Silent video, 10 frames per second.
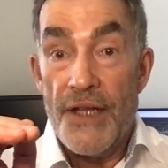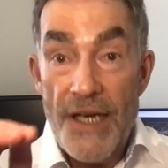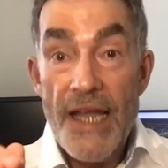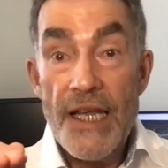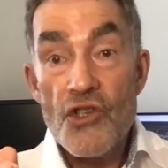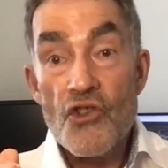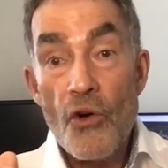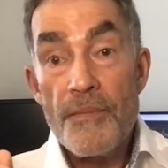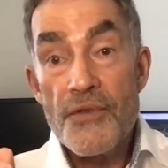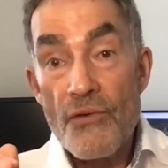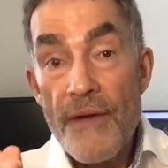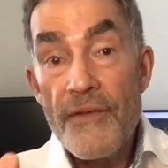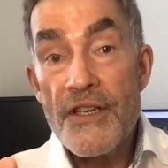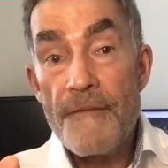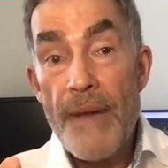the naked short
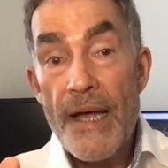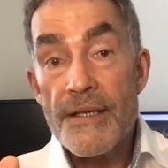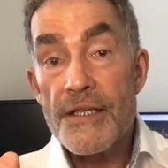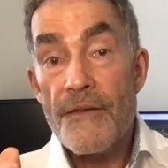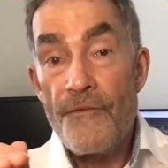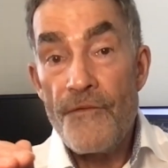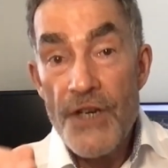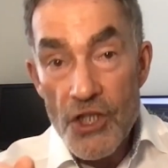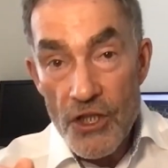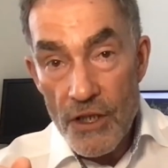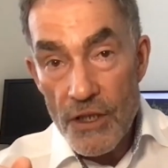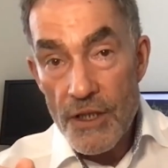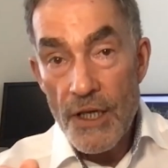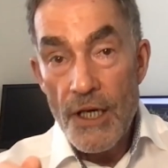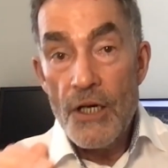derivative bets
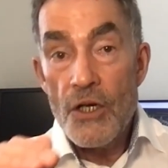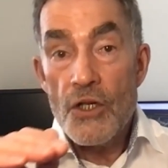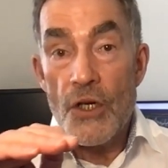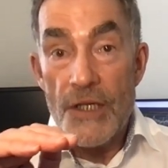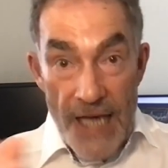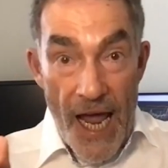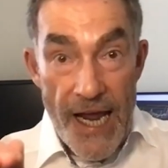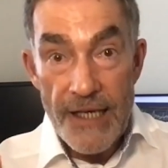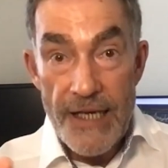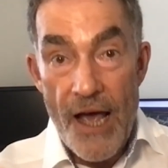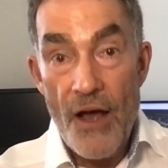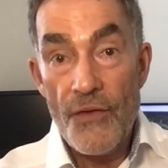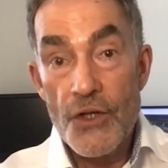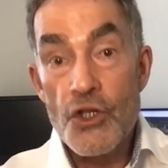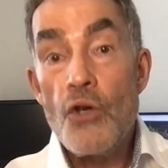sufficient to take
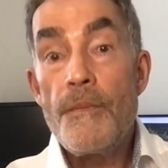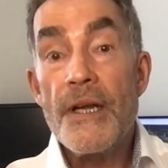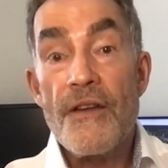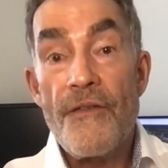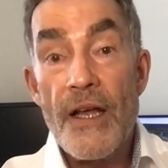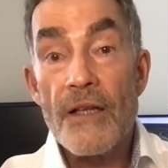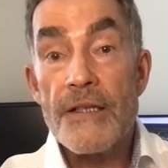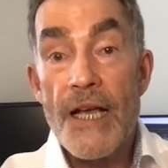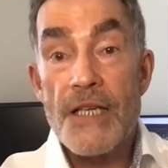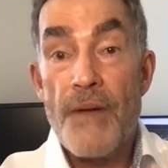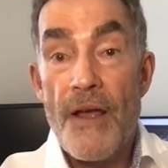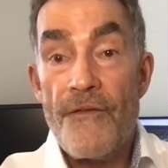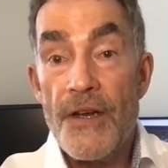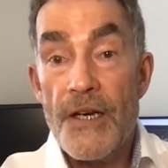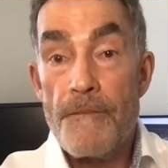down the too big to fail
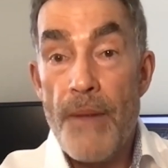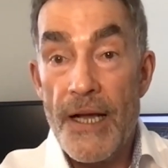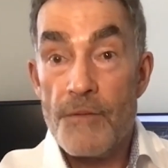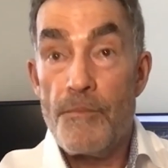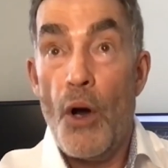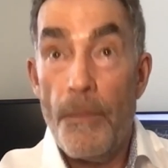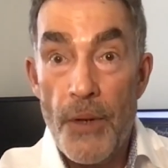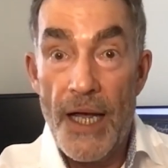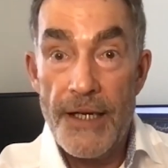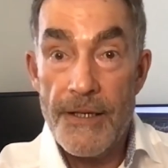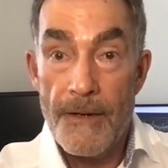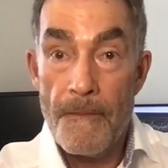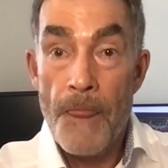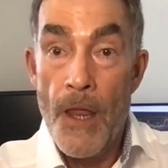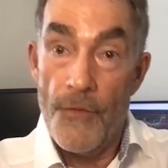taxpayer funded banks
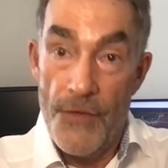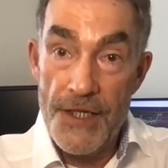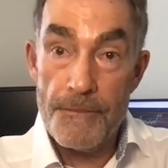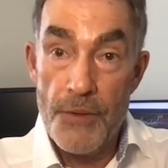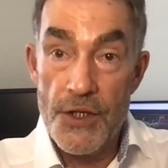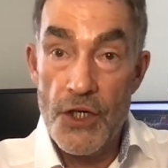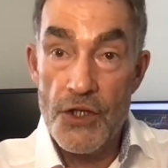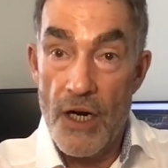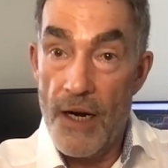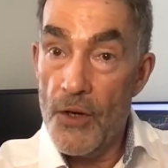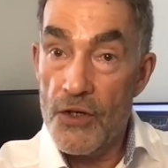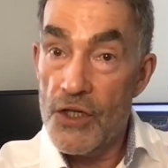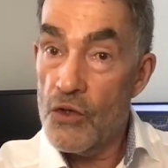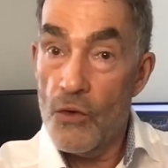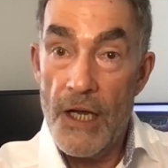populating this position. And I'm
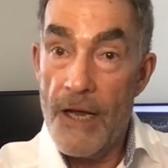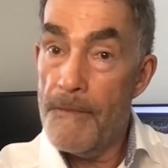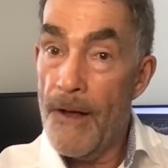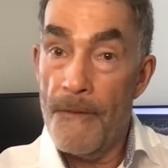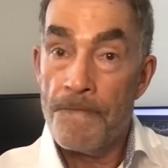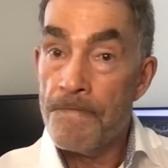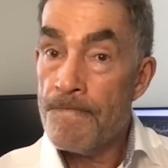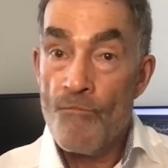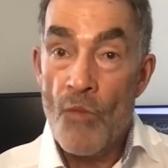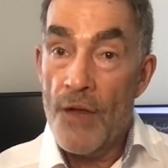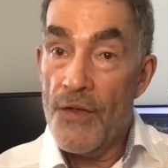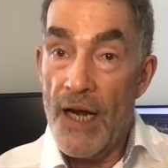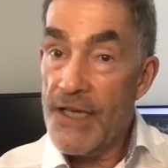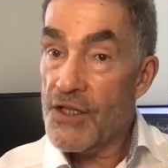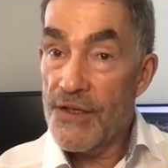not just talking about
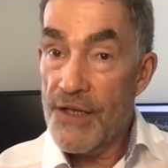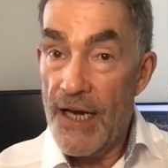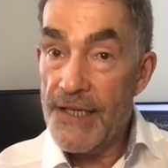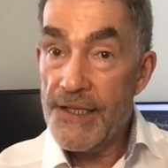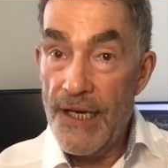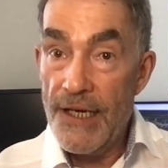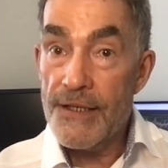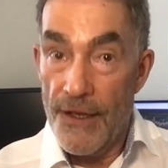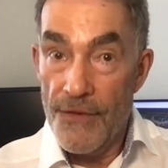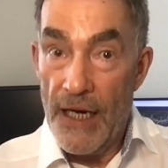the lessees,